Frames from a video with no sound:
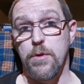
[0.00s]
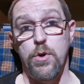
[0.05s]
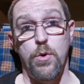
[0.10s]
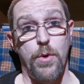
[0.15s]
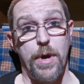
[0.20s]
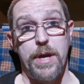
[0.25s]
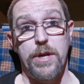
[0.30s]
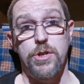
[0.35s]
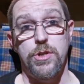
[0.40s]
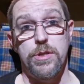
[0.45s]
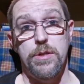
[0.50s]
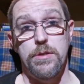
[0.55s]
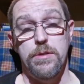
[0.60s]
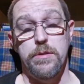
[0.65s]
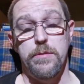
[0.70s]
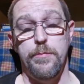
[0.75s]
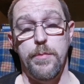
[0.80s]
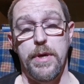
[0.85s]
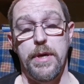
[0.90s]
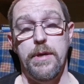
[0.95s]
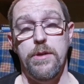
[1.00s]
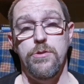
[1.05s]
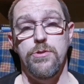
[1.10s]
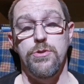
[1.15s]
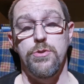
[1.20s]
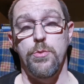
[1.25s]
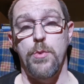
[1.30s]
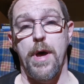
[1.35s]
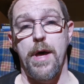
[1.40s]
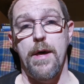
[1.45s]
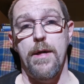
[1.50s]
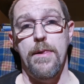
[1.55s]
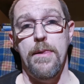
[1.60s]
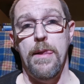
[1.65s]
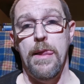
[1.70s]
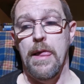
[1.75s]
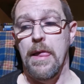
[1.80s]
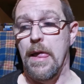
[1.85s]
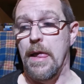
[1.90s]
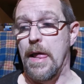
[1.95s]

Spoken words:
questions page as well.